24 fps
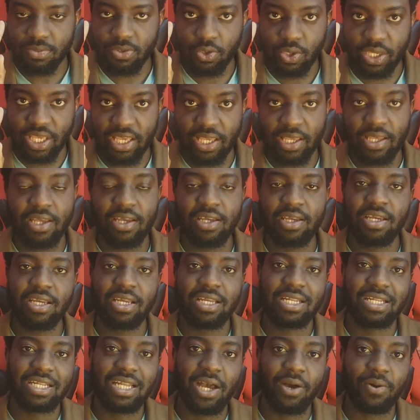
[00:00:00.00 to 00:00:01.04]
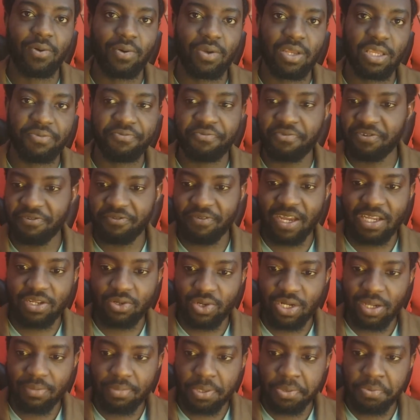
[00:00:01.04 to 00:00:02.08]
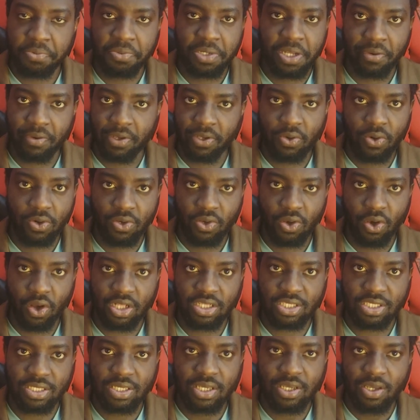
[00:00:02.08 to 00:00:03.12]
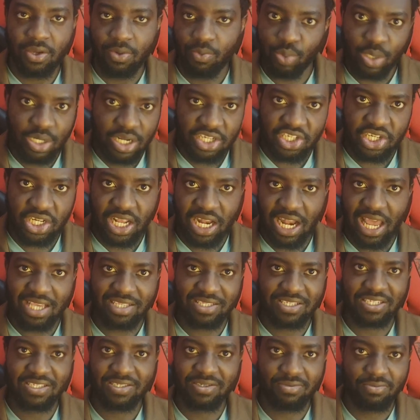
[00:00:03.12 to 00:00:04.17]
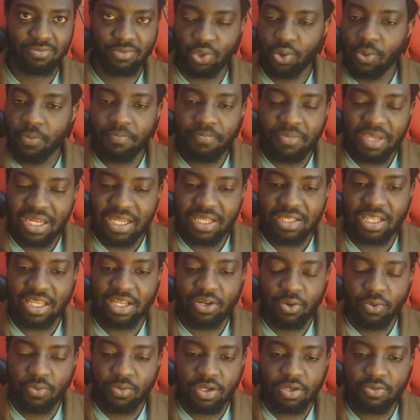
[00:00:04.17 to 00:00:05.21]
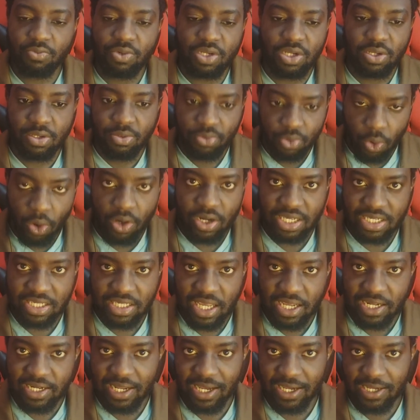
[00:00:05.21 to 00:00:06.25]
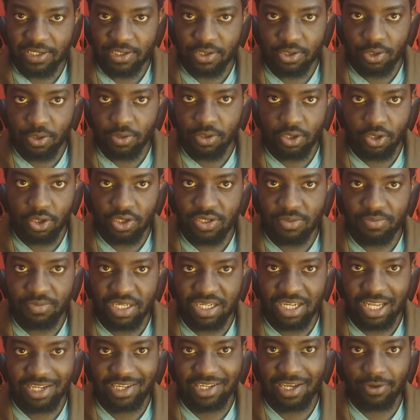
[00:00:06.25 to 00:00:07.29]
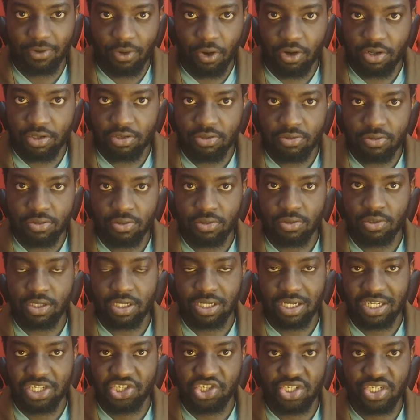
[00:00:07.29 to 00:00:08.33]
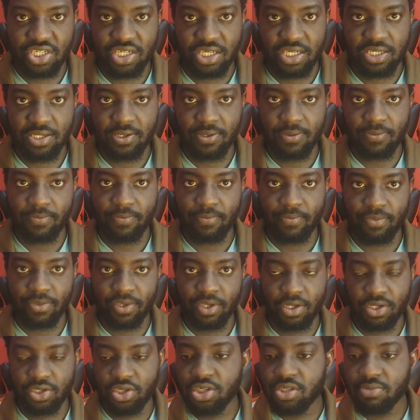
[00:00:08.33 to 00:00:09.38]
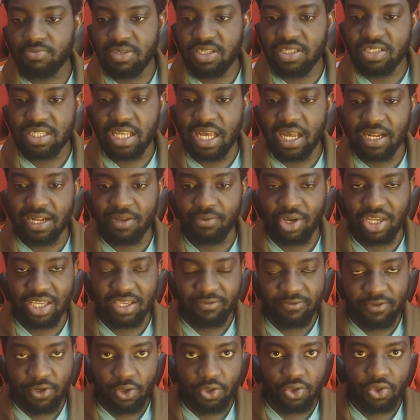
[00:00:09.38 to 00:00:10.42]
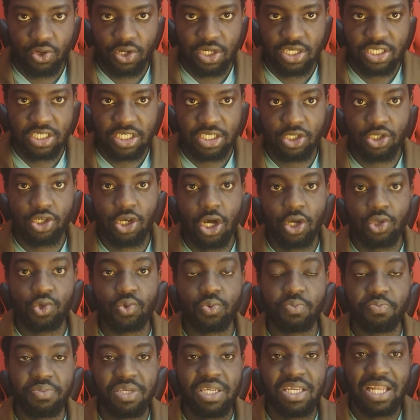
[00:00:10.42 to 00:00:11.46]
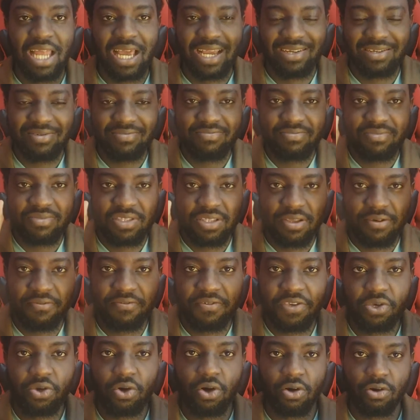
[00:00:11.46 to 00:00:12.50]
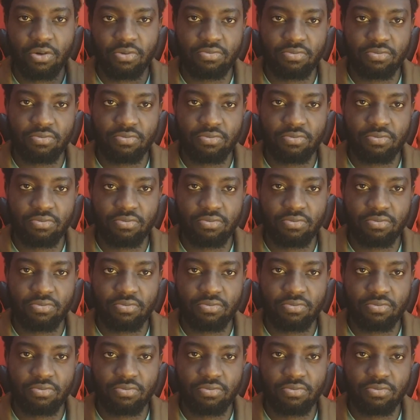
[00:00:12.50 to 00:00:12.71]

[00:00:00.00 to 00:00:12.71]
Okay? Now, if we find other people that we call gods, we rationalize it. We understand that doesn't mean that they are God, literally. It just means that they were given authority to be like the figure,